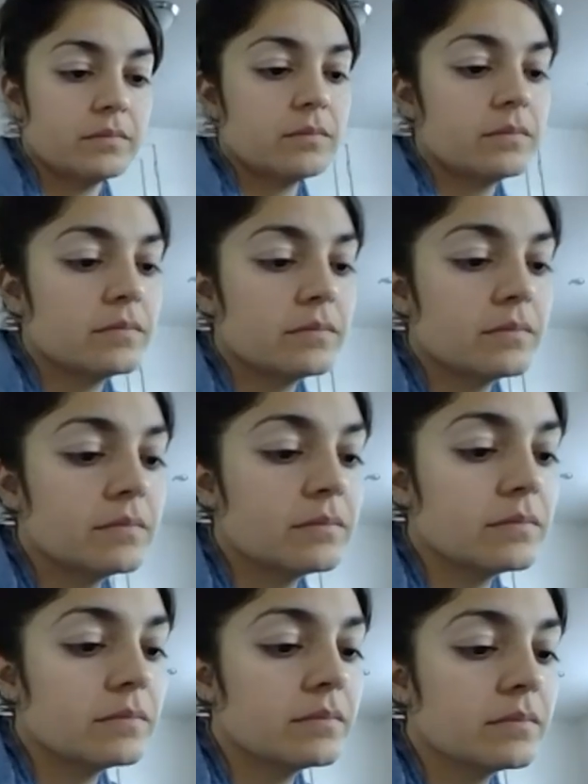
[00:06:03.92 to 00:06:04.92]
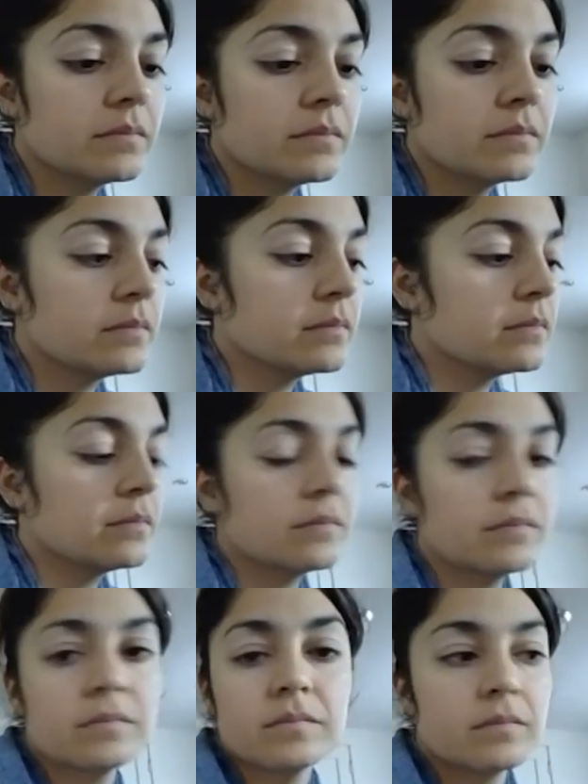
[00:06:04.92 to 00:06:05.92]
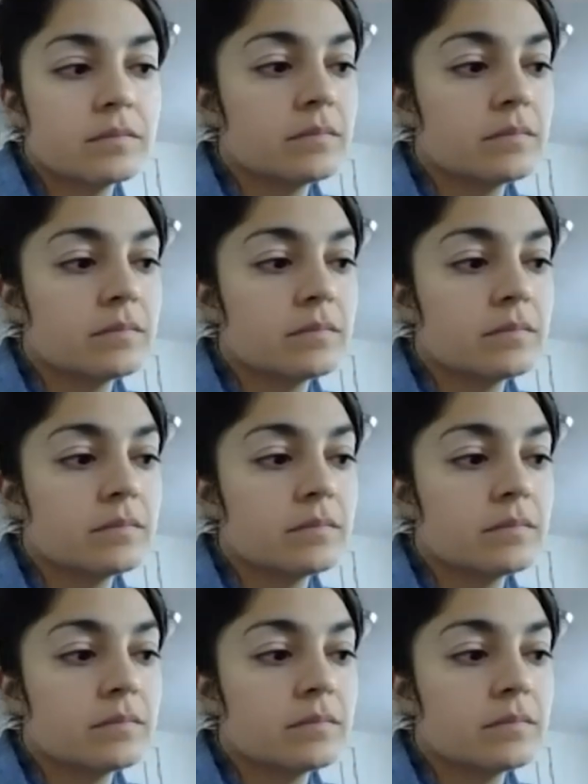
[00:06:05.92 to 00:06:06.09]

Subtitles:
[no speech]